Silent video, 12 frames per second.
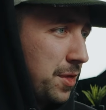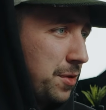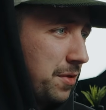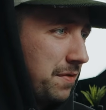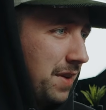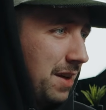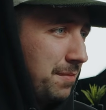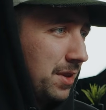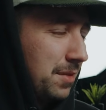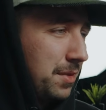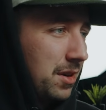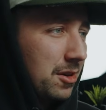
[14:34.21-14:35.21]

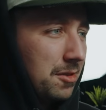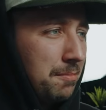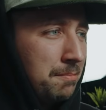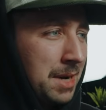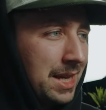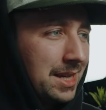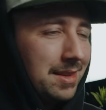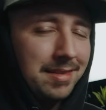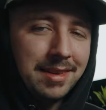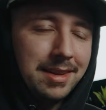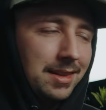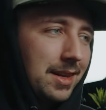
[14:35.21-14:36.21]
35mm Mikey
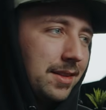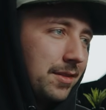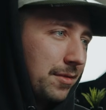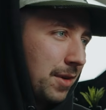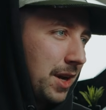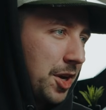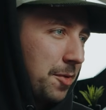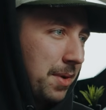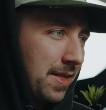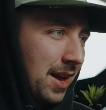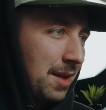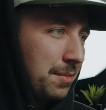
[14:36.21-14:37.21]
Cine lens right here
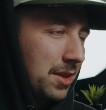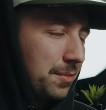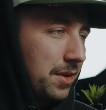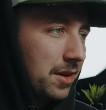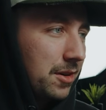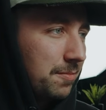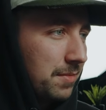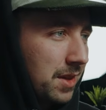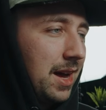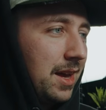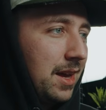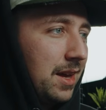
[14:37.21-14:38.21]
by the
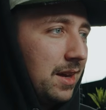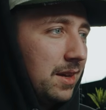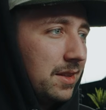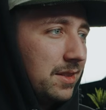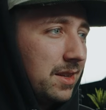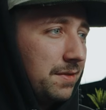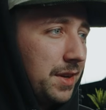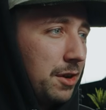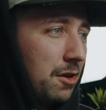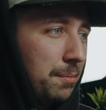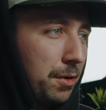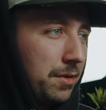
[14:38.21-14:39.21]
8mm. I did a
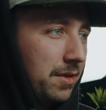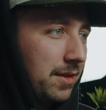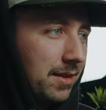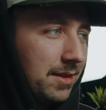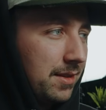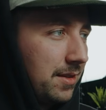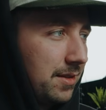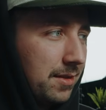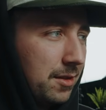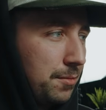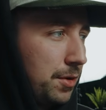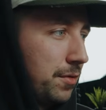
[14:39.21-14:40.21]
video on both of these lenses.
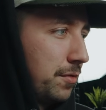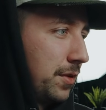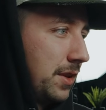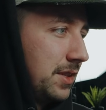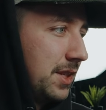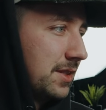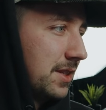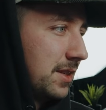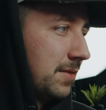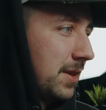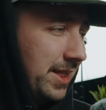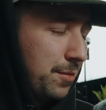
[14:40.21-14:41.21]
They're both really
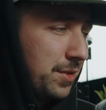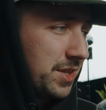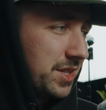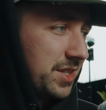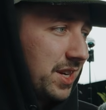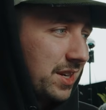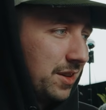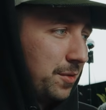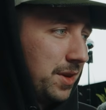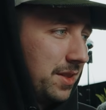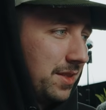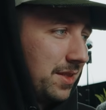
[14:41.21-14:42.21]
decent. And then we're just stuck
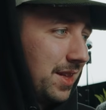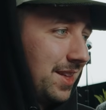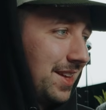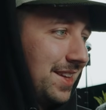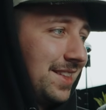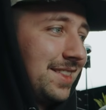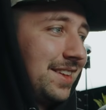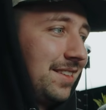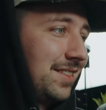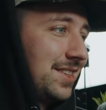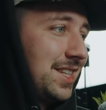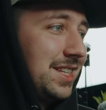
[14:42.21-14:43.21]
with
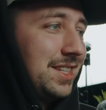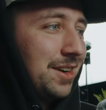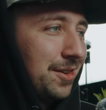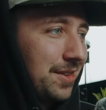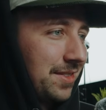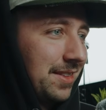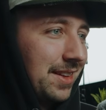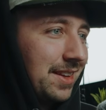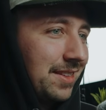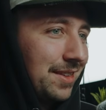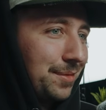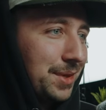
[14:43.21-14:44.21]
these TT Artisan
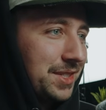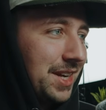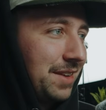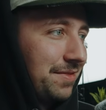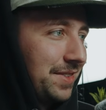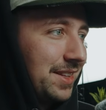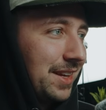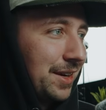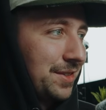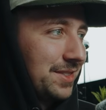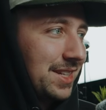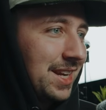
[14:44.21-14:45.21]
lenses, which I feel like
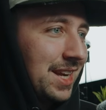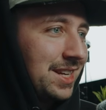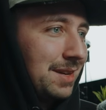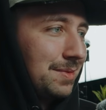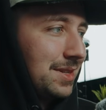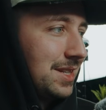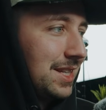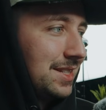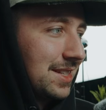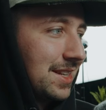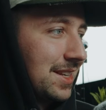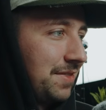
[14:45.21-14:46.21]
are just gonna end up
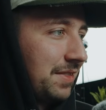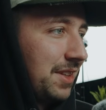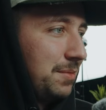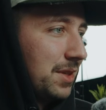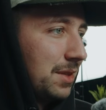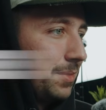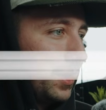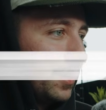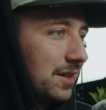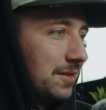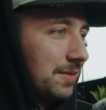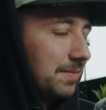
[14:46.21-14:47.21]
indecent. The
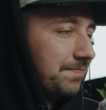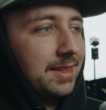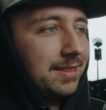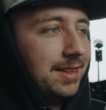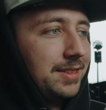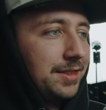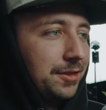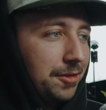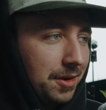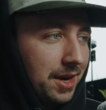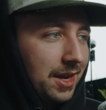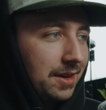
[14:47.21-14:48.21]
50mm, this lens is
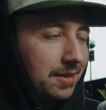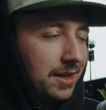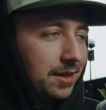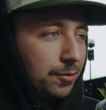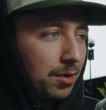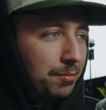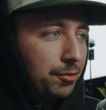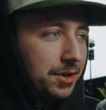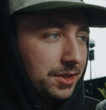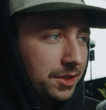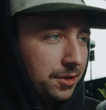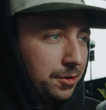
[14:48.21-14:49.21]
great, and it's
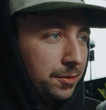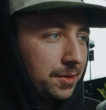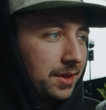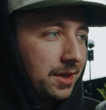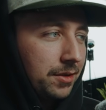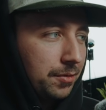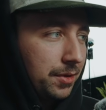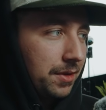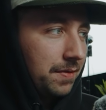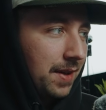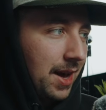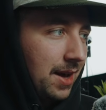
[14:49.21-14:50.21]
1.2 and it's
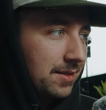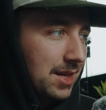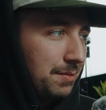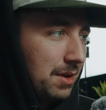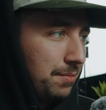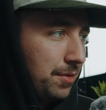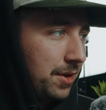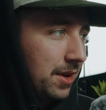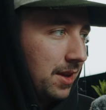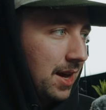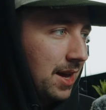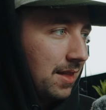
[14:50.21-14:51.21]
really fast. I'm gonna put
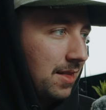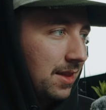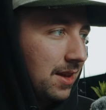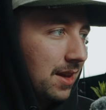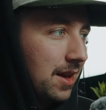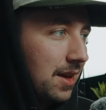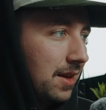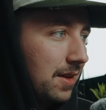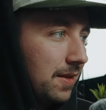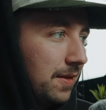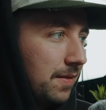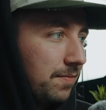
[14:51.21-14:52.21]
it at the
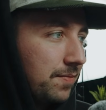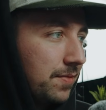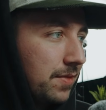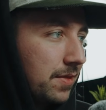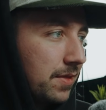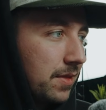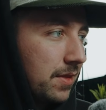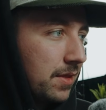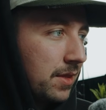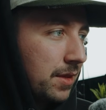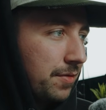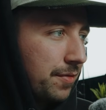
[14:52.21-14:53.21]

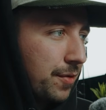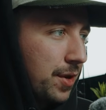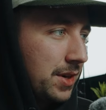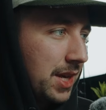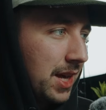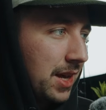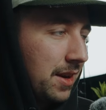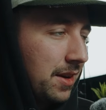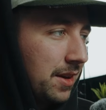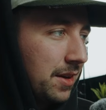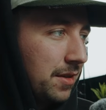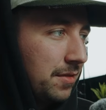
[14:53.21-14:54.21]
front end
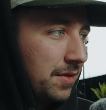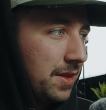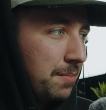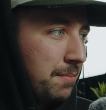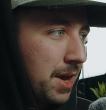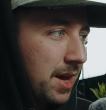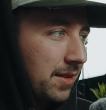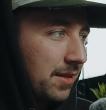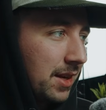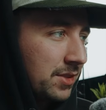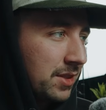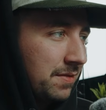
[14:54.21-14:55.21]
of the mass
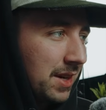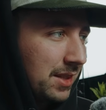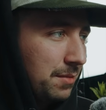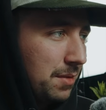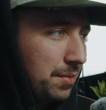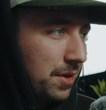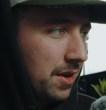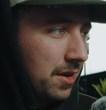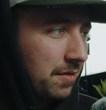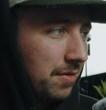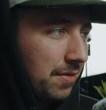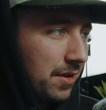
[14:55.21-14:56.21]
section. In fact, I'm gonna put it
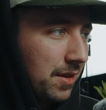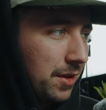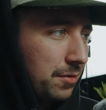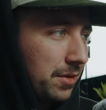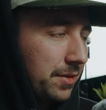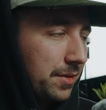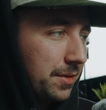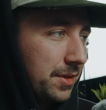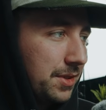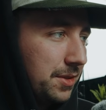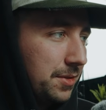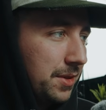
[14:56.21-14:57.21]
in front of the
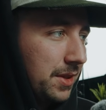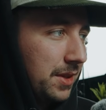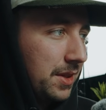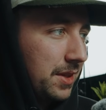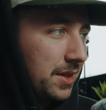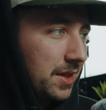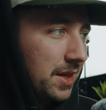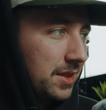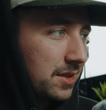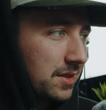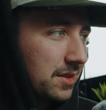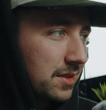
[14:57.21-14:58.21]
12-32.
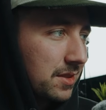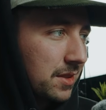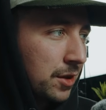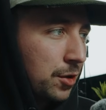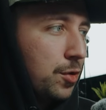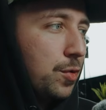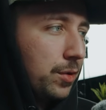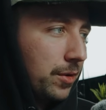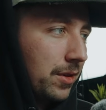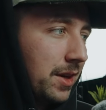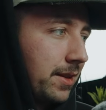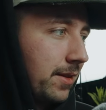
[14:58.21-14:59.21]
It's a
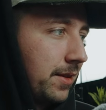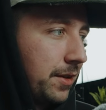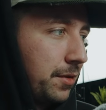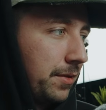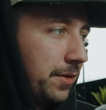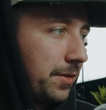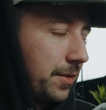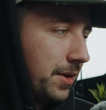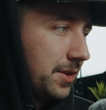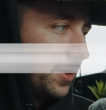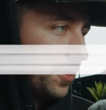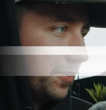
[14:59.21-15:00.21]
cooler lens than the
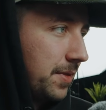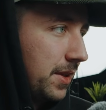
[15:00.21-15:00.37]
12-32.